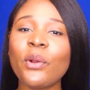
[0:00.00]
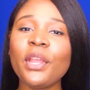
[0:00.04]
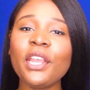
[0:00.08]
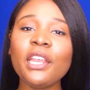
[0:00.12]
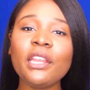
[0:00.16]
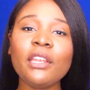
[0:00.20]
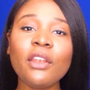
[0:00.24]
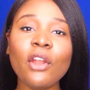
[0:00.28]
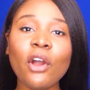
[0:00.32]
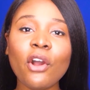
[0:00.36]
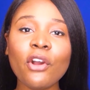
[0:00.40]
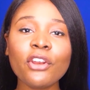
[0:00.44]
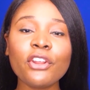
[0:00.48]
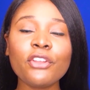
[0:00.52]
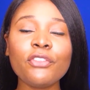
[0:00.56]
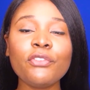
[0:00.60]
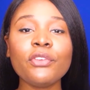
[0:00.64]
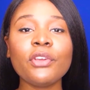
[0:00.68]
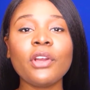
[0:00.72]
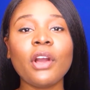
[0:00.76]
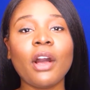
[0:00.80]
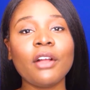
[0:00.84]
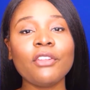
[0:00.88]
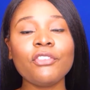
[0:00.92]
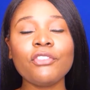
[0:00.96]
So, in
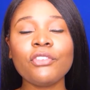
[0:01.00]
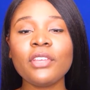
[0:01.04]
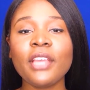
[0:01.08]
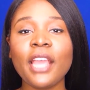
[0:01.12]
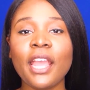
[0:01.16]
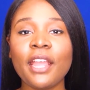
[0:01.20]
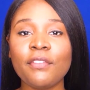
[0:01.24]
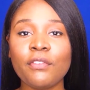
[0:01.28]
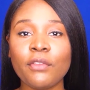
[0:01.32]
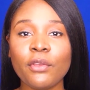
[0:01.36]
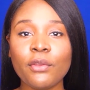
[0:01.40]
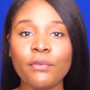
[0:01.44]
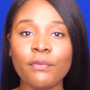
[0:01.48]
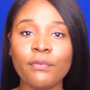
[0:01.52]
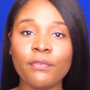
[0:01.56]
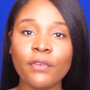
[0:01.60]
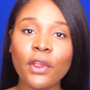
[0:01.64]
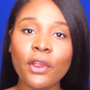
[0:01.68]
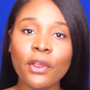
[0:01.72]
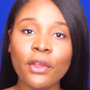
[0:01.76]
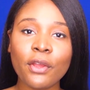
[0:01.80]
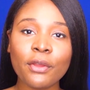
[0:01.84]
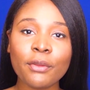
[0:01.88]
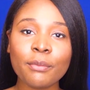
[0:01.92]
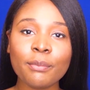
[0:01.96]
order to conjugate
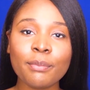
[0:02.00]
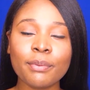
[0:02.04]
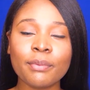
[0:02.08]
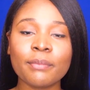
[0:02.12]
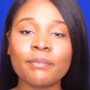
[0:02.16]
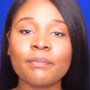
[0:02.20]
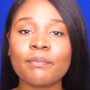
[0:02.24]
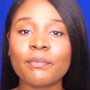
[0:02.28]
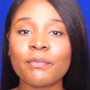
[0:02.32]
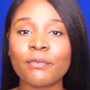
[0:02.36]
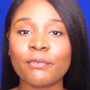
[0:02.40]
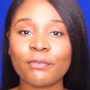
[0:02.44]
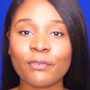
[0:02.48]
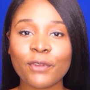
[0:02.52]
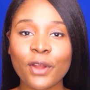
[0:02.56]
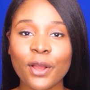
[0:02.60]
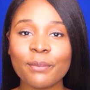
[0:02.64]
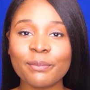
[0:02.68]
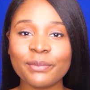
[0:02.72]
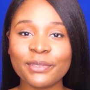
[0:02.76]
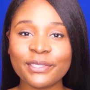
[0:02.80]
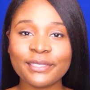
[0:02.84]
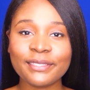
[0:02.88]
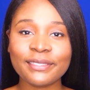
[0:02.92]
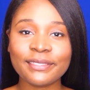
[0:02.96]
a verb
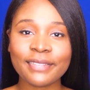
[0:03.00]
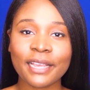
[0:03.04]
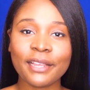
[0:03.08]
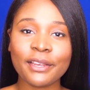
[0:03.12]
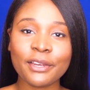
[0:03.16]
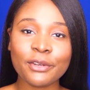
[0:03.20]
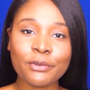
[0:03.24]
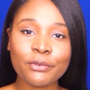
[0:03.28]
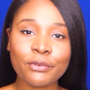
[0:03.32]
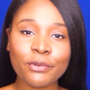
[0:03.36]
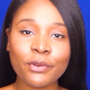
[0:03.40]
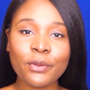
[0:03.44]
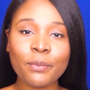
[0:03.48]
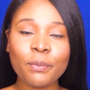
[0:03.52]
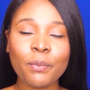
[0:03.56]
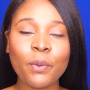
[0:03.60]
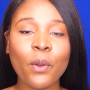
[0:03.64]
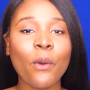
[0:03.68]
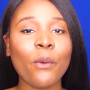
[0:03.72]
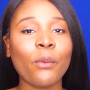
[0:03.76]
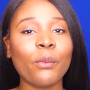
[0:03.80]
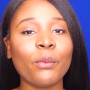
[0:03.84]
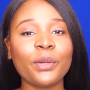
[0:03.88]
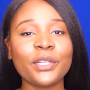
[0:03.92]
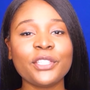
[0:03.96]
from the second
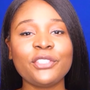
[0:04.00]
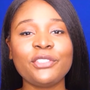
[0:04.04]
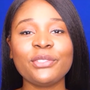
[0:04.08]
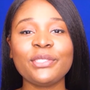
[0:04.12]
group,